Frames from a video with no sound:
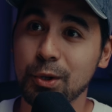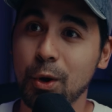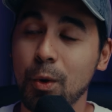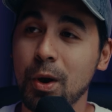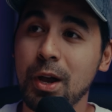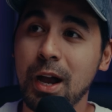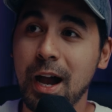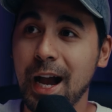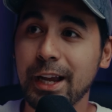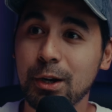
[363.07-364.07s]
go
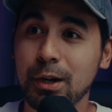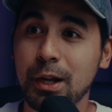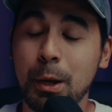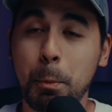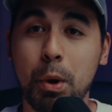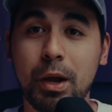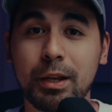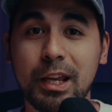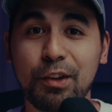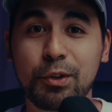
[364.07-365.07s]
higher,
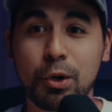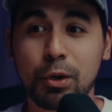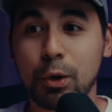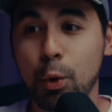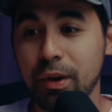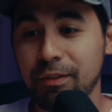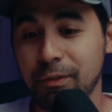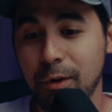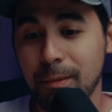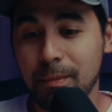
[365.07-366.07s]
but if you're going
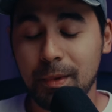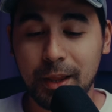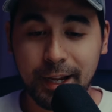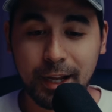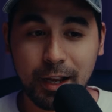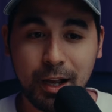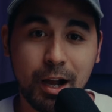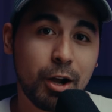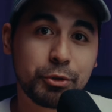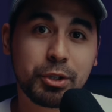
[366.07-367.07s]
from like a
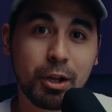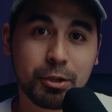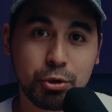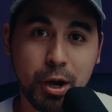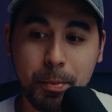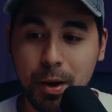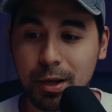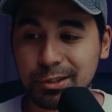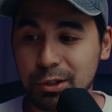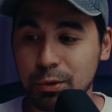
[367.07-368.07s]
$100
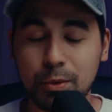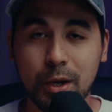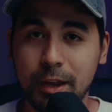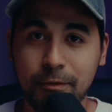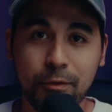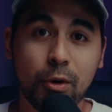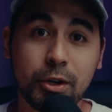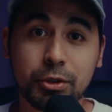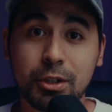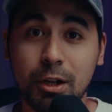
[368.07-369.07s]
tripod to a
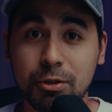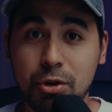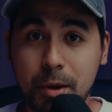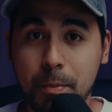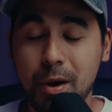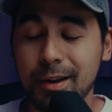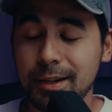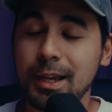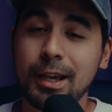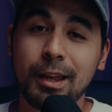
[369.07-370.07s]
$400 tripod,
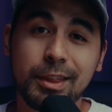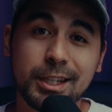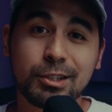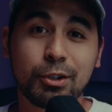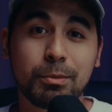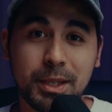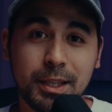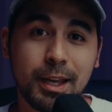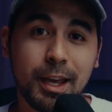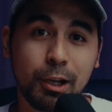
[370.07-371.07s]
this could
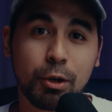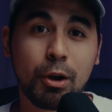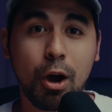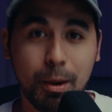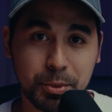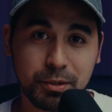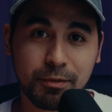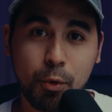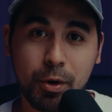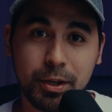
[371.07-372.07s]
be a good option
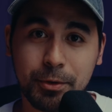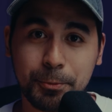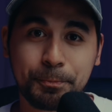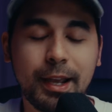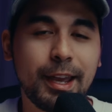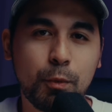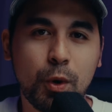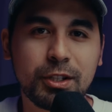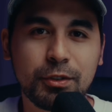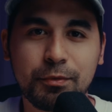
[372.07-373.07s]
for you. Again,
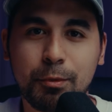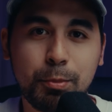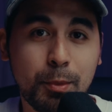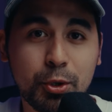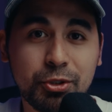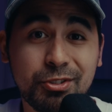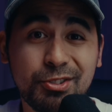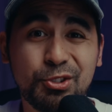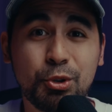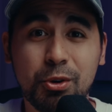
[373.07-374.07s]
watch out for promotions.
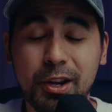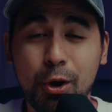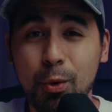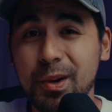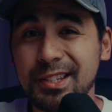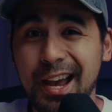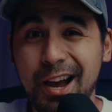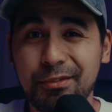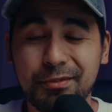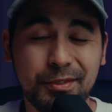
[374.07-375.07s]
Sirui always
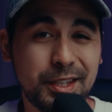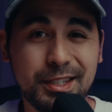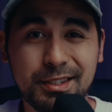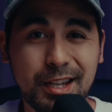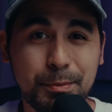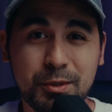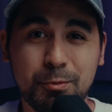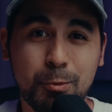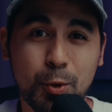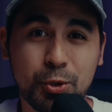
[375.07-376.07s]
have these types of
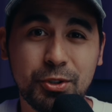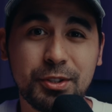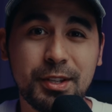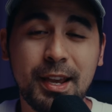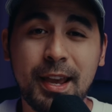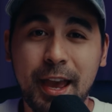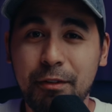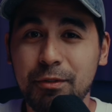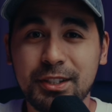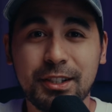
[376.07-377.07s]
promotions
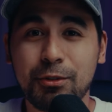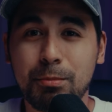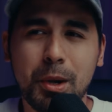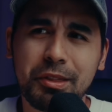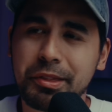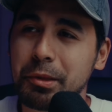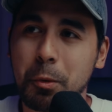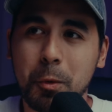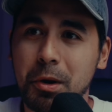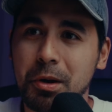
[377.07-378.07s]
every single month
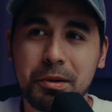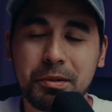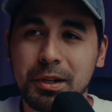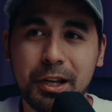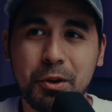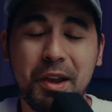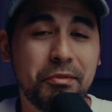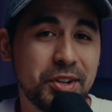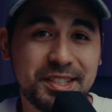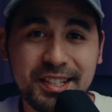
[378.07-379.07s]
or
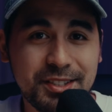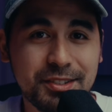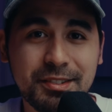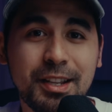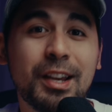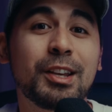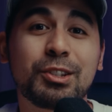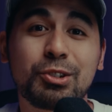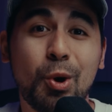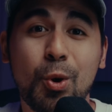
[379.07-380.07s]
every season.
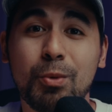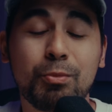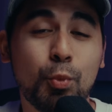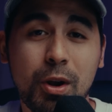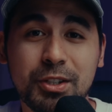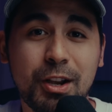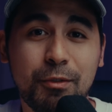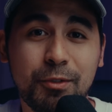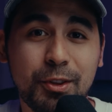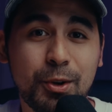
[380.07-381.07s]
So watch out
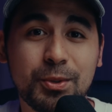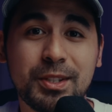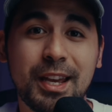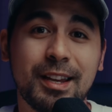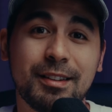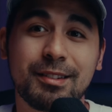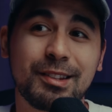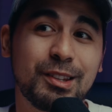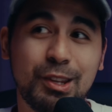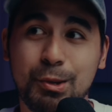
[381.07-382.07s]
for those
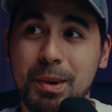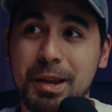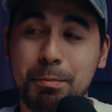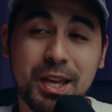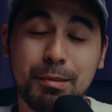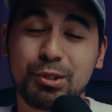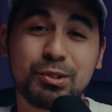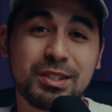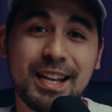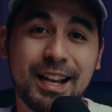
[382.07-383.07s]
and you might be able to
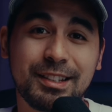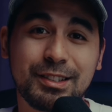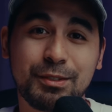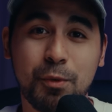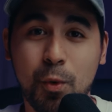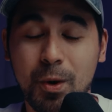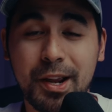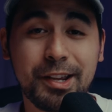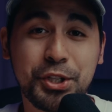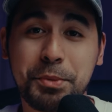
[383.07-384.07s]
snag this for
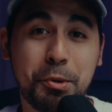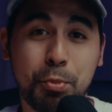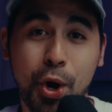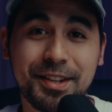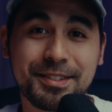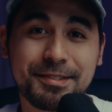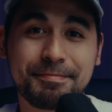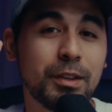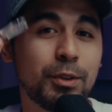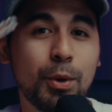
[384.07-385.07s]
a cheaper price.
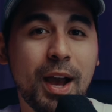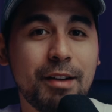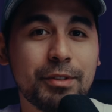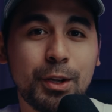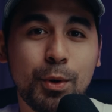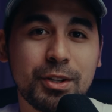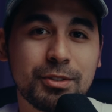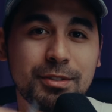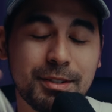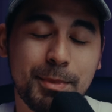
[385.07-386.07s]
If you have any
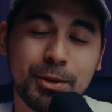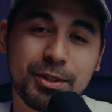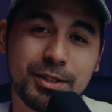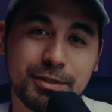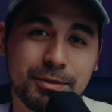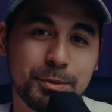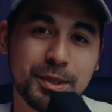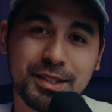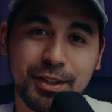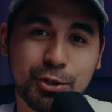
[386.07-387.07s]
questions about this
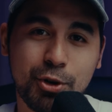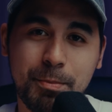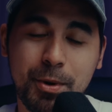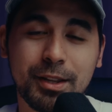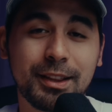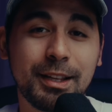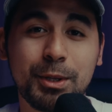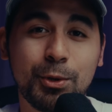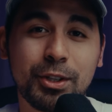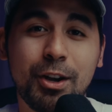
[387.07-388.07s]
specific tripod, let me
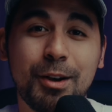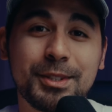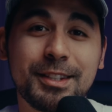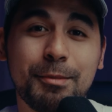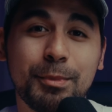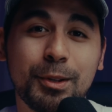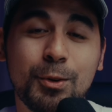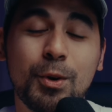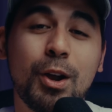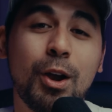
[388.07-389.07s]
know in the comments down
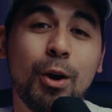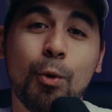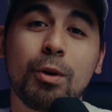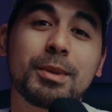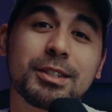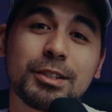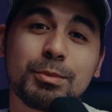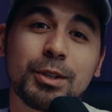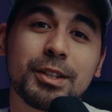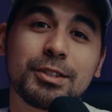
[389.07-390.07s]
below or message
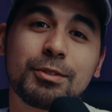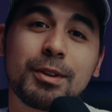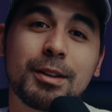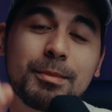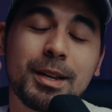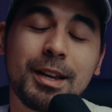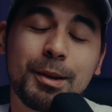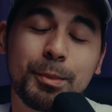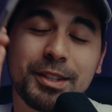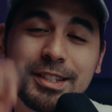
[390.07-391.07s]
me on Instagram.
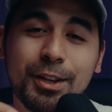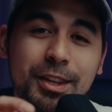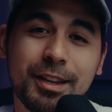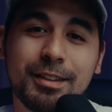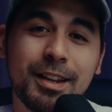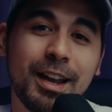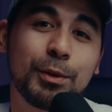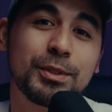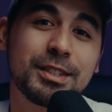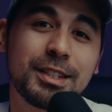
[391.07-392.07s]
But until then, I
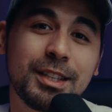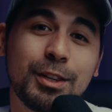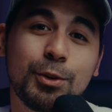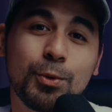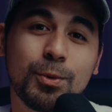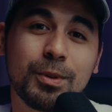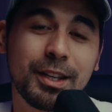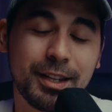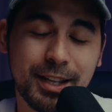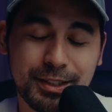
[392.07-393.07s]
will see you
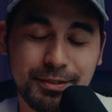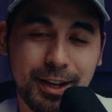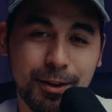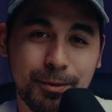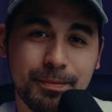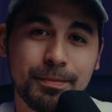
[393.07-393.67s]
in the next video.